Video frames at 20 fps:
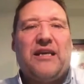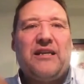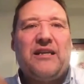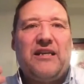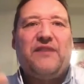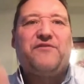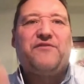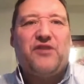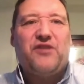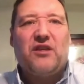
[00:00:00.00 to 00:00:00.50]

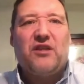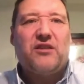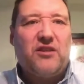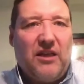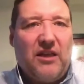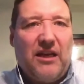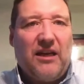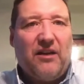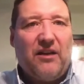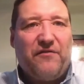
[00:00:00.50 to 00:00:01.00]
and gives us
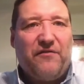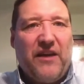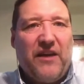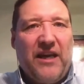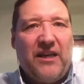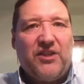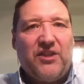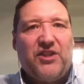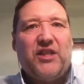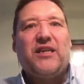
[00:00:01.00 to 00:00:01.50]
a lot of
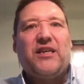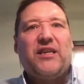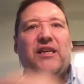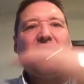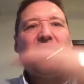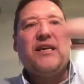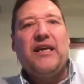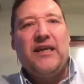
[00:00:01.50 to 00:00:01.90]
energy